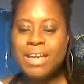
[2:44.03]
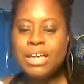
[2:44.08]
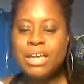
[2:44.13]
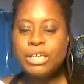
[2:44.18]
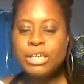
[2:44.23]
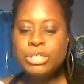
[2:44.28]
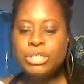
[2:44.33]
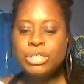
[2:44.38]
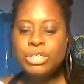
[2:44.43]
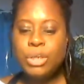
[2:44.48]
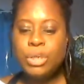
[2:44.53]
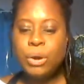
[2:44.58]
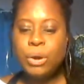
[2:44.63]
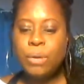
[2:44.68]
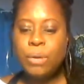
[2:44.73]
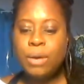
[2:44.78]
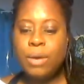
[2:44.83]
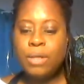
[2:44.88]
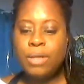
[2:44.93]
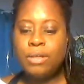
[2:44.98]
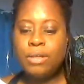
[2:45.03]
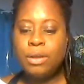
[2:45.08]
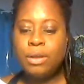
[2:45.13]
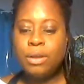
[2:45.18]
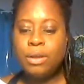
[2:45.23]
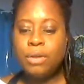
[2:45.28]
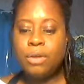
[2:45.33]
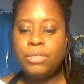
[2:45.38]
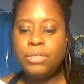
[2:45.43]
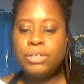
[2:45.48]
So,
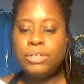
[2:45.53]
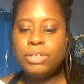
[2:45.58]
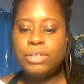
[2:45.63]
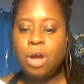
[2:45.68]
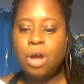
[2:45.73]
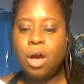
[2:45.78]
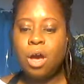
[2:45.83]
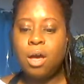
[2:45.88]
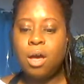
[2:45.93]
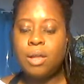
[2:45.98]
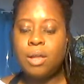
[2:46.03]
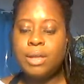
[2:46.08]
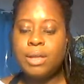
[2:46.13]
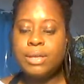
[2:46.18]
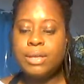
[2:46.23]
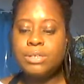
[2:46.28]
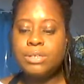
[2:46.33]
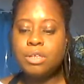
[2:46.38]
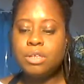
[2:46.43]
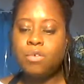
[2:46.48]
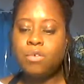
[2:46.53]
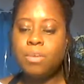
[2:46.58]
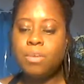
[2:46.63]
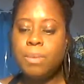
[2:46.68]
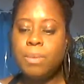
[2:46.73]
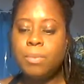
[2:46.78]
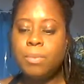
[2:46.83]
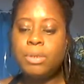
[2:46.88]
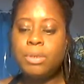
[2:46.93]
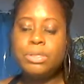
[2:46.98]
this call is the
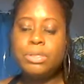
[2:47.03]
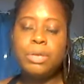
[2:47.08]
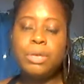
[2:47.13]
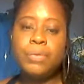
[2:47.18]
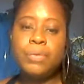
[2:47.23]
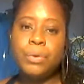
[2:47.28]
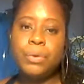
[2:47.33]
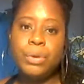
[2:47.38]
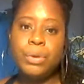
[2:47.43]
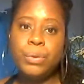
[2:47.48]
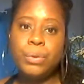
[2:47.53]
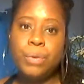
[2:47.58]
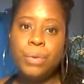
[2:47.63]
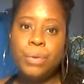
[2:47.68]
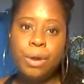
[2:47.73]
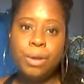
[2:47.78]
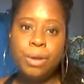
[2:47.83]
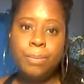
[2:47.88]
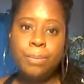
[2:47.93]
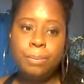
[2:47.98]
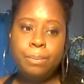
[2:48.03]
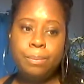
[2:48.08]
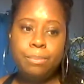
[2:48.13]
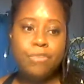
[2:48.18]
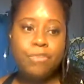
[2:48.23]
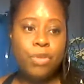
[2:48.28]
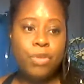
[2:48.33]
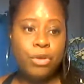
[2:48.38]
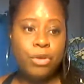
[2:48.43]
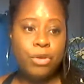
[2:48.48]
remembrance of who you were
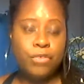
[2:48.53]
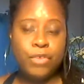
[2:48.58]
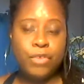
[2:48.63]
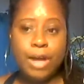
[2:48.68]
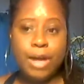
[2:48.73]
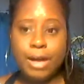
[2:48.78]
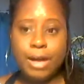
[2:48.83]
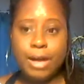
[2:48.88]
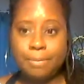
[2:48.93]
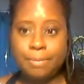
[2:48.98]
before you forgot.